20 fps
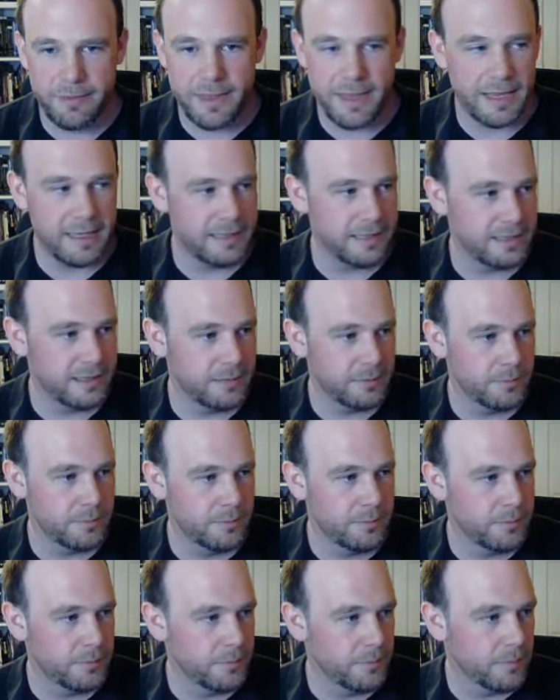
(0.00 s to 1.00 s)
this,
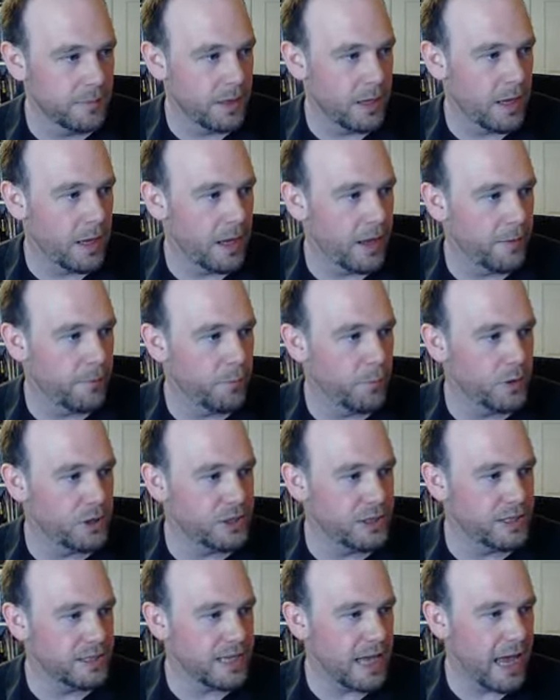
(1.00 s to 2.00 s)
um, which
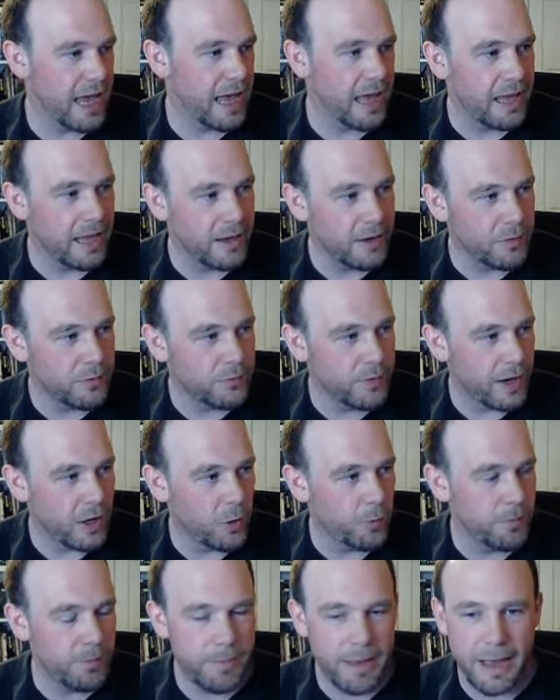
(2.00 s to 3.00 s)
is a
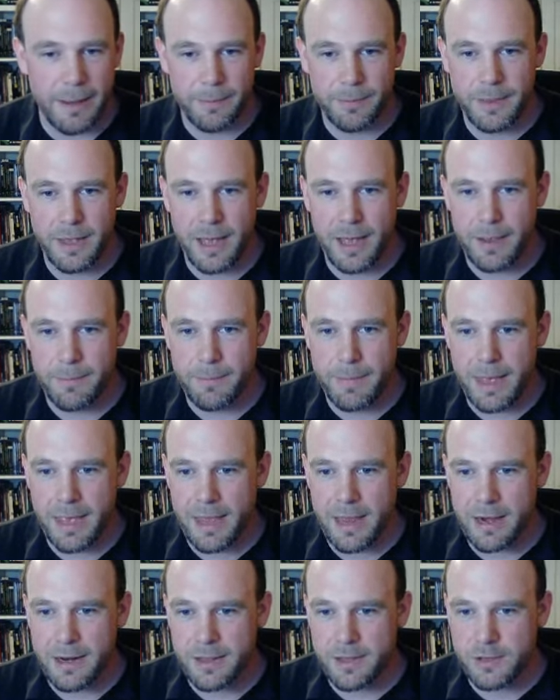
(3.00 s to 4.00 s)
realm map that I
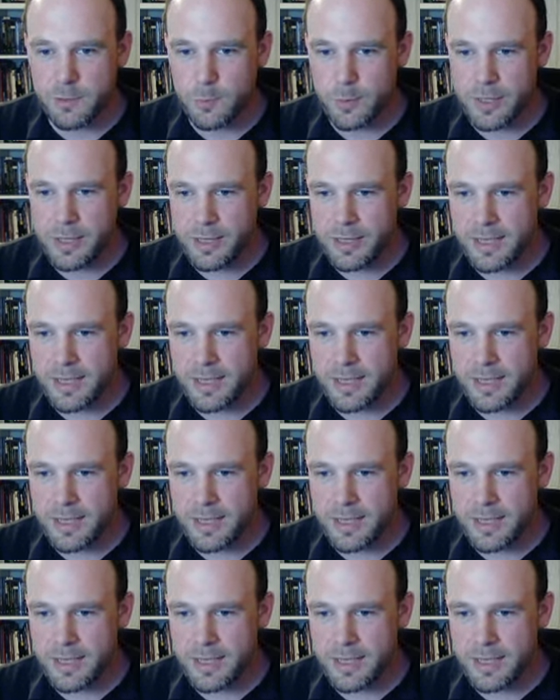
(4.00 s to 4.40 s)
made this week.